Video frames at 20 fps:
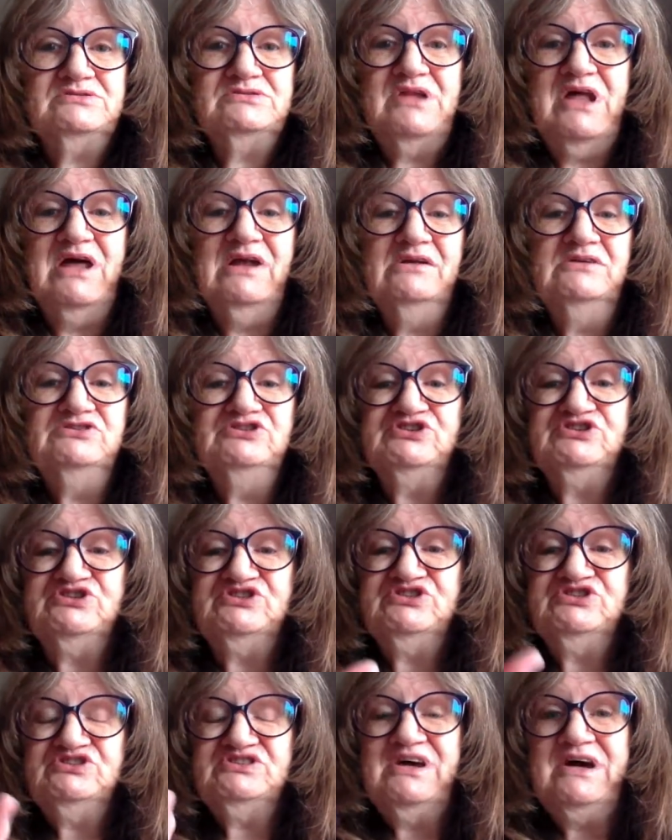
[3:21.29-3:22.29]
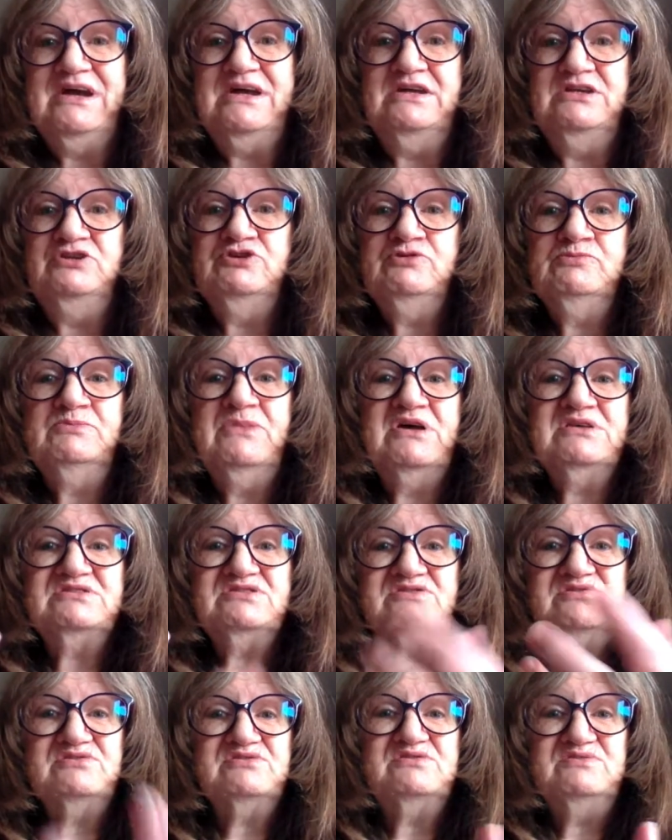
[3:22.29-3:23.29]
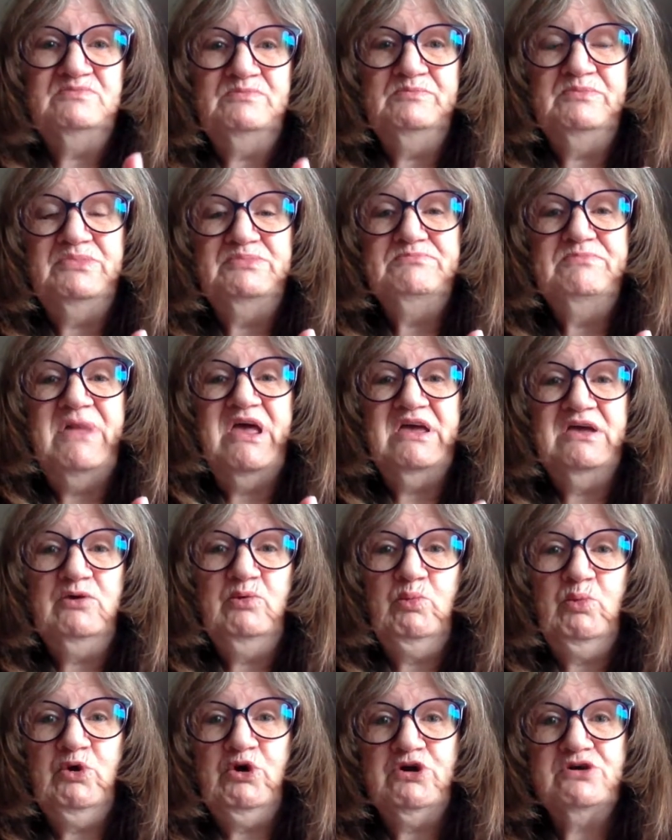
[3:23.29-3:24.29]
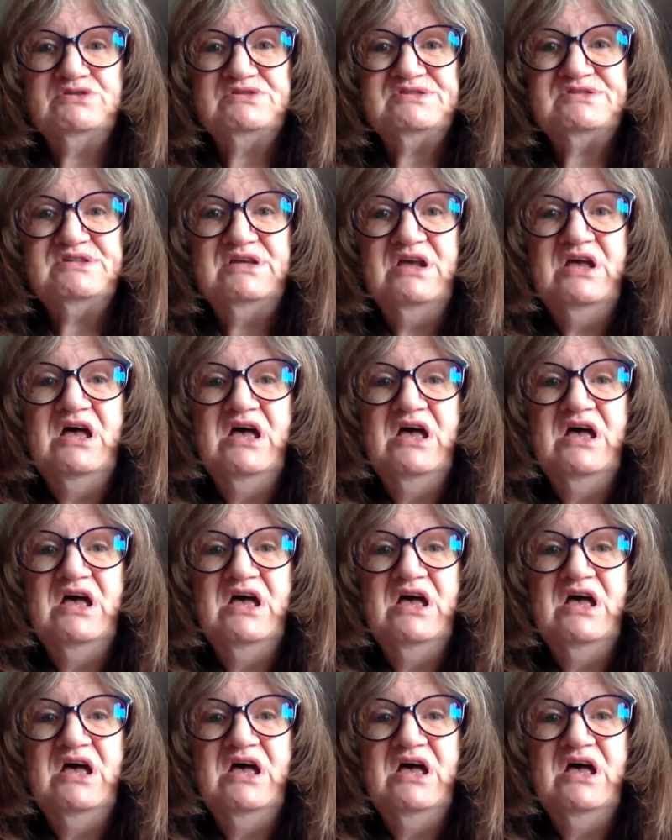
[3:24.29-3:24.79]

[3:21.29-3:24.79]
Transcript: That'll just tighten your muscles and make it worse.